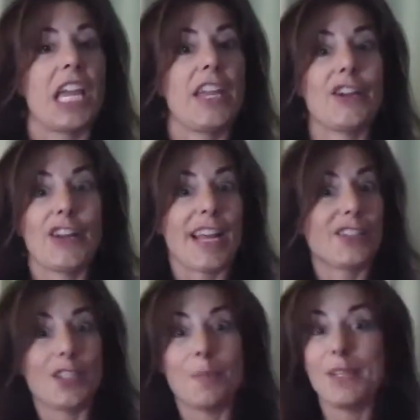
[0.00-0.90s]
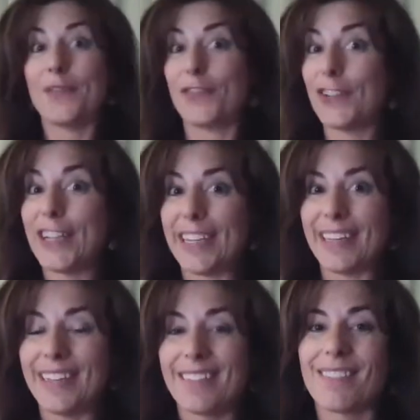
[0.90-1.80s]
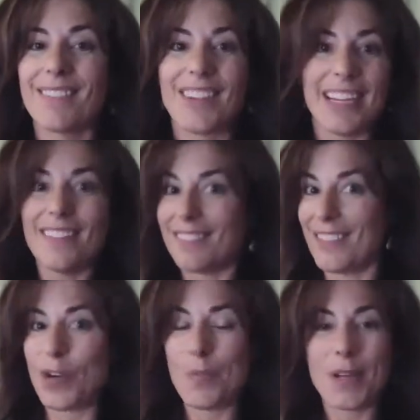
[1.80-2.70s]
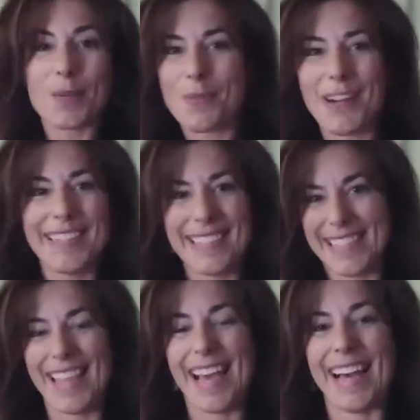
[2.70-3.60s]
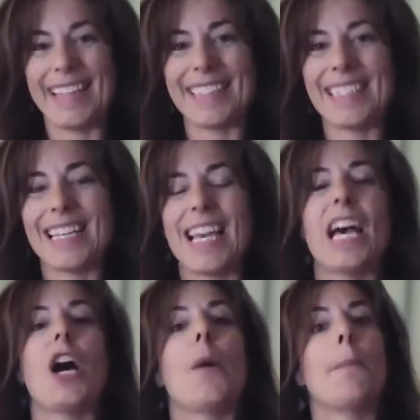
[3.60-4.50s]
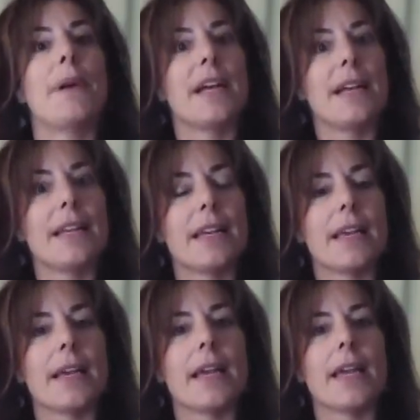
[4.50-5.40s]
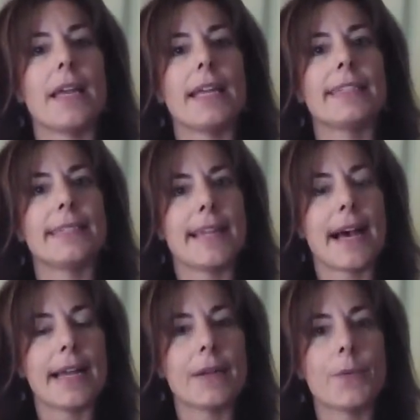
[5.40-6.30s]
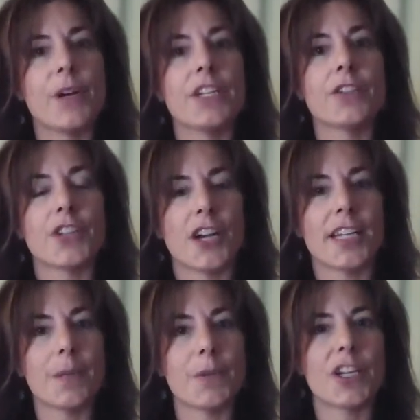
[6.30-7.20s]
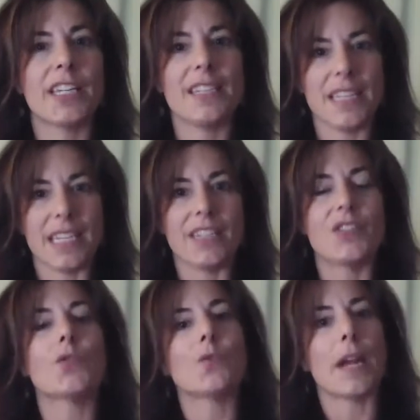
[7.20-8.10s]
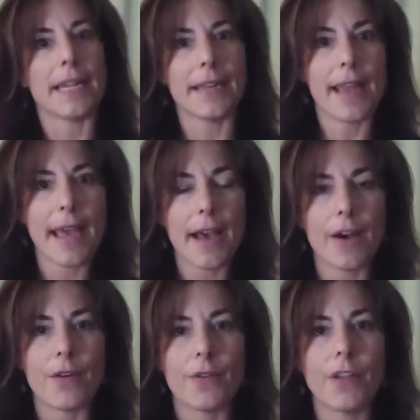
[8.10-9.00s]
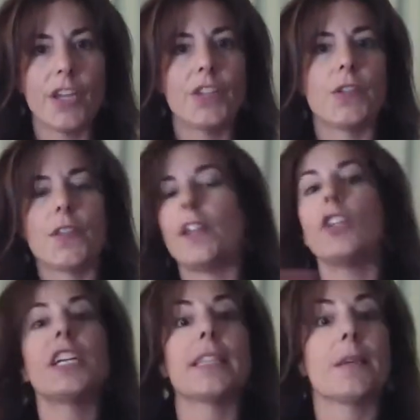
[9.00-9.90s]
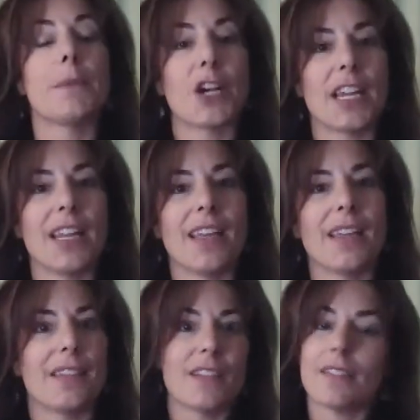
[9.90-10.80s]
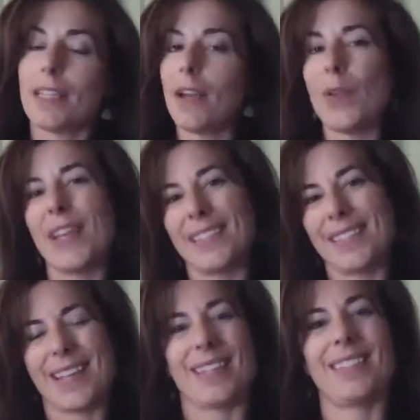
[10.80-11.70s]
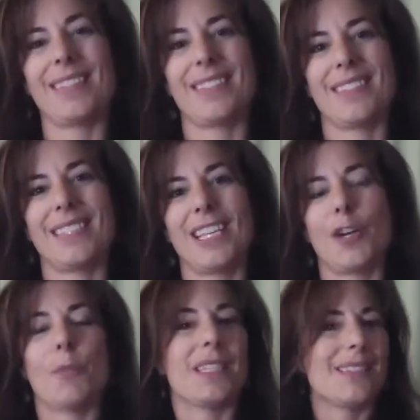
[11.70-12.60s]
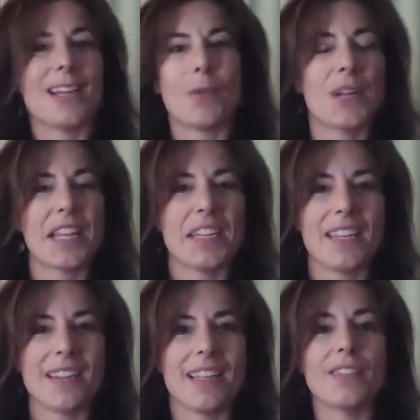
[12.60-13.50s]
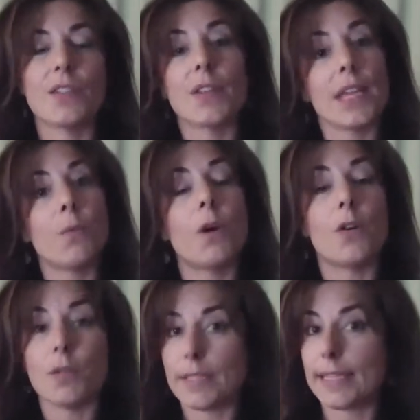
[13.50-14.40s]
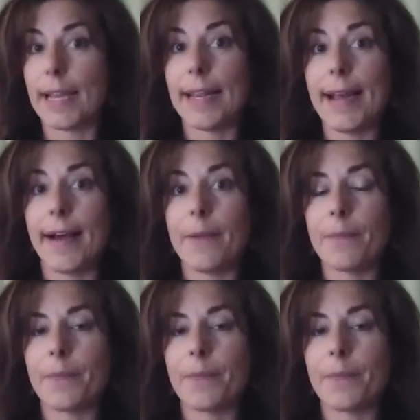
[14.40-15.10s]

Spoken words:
It could actually be free, right? No better price than that. But it's not what your target market needs right now. So they'll look at the marketing and they'll say, oh, that's nice, but it's not what I need. And so they won't sign up.